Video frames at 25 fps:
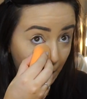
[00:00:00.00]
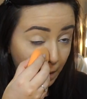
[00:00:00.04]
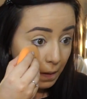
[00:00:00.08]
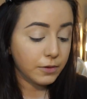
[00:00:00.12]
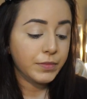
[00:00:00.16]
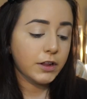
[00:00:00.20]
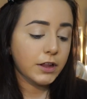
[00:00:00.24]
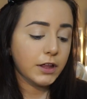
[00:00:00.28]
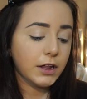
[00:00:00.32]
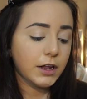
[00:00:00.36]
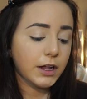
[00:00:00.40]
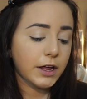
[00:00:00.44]
I
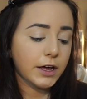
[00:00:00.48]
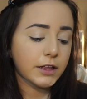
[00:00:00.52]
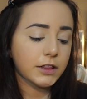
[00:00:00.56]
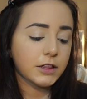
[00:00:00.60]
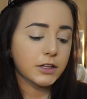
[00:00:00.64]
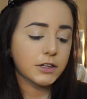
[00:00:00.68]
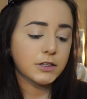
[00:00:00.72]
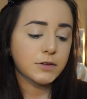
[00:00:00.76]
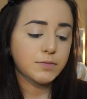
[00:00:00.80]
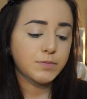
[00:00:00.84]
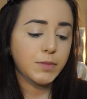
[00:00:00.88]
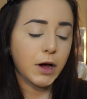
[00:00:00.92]
really like
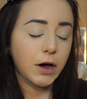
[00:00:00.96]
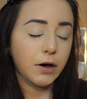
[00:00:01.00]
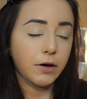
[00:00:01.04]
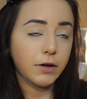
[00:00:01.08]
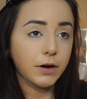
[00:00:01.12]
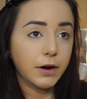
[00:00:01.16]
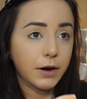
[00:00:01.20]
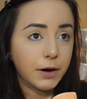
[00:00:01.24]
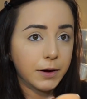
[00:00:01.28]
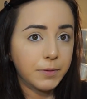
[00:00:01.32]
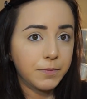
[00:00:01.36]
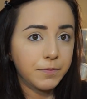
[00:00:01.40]
this
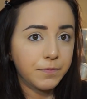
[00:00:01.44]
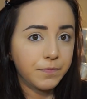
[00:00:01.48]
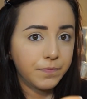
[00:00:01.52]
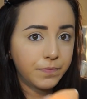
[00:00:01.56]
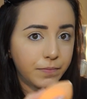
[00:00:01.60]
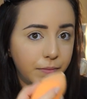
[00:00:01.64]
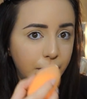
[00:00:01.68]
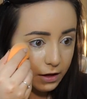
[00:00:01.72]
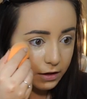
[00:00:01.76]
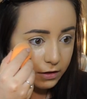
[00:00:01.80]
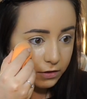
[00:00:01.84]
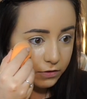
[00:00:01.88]
powder.
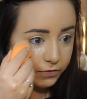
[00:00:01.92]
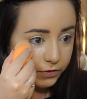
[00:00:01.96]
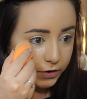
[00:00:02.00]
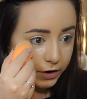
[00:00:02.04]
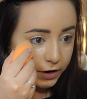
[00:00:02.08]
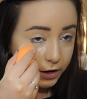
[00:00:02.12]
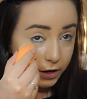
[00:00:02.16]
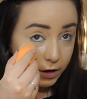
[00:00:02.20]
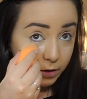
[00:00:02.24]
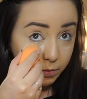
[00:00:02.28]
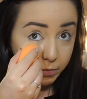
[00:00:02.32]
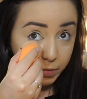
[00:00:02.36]
it's
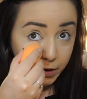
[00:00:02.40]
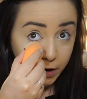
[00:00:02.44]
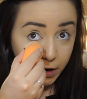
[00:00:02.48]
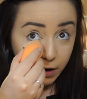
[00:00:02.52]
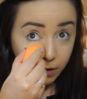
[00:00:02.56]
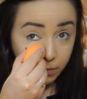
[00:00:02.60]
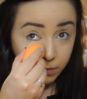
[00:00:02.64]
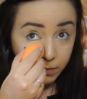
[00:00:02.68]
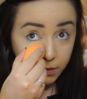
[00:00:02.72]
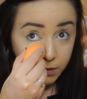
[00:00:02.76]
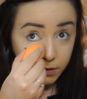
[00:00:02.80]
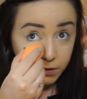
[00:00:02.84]
very
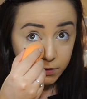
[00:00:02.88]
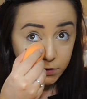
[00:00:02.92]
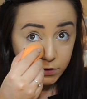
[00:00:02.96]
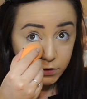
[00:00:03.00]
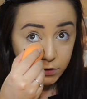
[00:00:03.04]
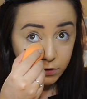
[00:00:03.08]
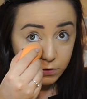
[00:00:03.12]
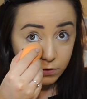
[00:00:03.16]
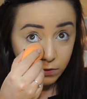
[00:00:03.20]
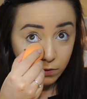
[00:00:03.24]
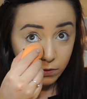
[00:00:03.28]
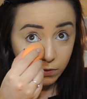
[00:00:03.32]
comparable
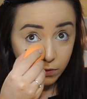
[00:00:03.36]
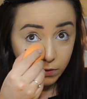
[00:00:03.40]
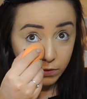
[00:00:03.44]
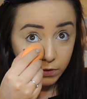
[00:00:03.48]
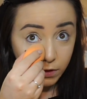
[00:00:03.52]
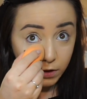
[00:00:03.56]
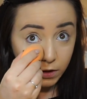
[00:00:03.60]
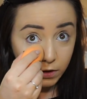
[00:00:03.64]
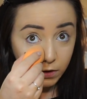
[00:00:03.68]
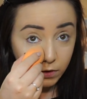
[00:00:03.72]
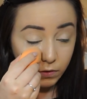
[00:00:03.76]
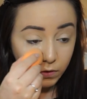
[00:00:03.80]
to
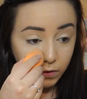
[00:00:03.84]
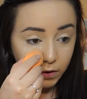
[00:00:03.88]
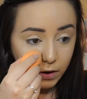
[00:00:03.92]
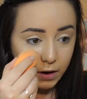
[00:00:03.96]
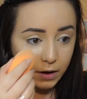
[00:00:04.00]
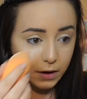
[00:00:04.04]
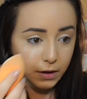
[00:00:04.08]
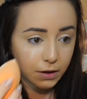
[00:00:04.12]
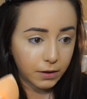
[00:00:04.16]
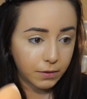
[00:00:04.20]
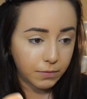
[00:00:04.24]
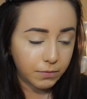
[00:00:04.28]
the
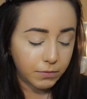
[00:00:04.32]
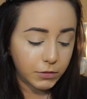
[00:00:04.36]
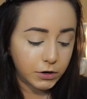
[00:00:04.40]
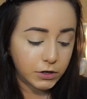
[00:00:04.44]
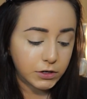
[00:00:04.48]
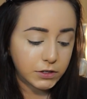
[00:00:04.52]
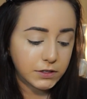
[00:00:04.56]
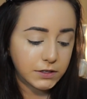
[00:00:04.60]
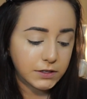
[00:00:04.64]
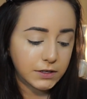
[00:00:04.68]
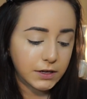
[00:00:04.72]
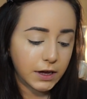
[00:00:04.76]
Laura
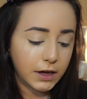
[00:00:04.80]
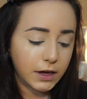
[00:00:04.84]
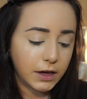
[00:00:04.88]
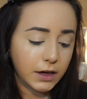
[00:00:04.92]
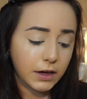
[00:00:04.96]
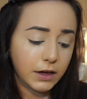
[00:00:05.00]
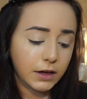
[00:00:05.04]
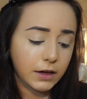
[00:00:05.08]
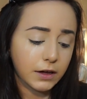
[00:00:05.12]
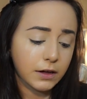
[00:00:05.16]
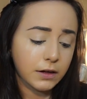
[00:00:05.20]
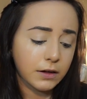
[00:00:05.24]

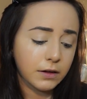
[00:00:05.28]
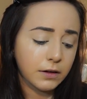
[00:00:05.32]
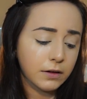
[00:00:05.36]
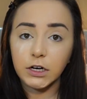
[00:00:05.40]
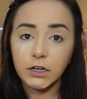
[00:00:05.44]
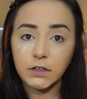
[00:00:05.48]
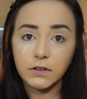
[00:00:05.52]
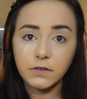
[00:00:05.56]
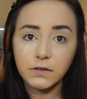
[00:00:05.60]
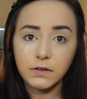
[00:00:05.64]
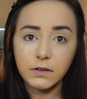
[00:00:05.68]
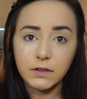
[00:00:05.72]
Mercier
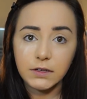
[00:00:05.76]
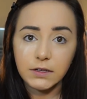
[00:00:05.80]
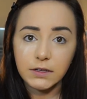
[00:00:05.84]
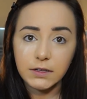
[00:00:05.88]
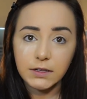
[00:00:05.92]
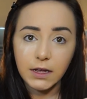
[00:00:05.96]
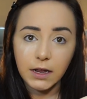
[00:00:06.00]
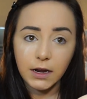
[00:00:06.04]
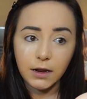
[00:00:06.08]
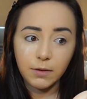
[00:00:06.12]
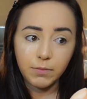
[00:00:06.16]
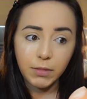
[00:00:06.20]
translucent
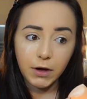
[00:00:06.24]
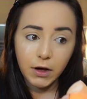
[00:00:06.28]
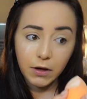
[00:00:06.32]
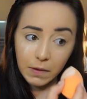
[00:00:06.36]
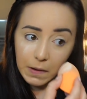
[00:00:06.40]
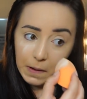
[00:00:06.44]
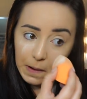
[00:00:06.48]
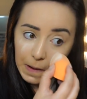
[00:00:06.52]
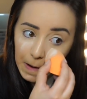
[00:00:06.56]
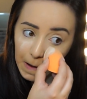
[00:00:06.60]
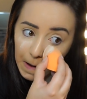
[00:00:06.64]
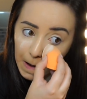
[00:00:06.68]
setting
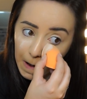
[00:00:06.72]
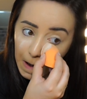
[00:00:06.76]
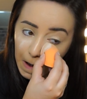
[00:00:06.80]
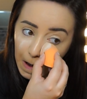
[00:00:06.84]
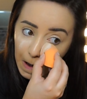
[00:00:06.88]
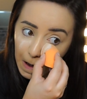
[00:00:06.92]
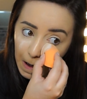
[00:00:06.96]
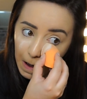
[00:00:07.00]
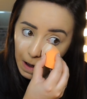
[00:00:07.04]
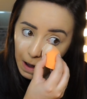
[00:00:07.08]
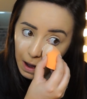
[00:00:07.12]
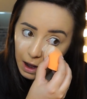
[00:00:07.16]
powder.
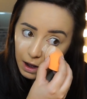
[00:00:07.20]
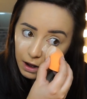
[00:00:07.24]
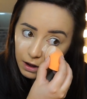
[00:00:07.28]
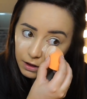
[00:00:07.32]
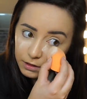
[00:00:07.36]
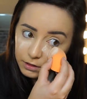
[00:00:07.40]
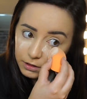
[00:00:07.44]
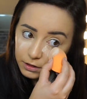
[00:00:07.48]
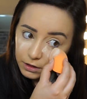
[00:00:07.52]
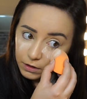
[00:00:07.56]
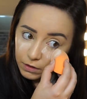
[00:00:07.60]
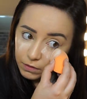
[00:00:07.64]

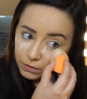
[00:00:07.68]
The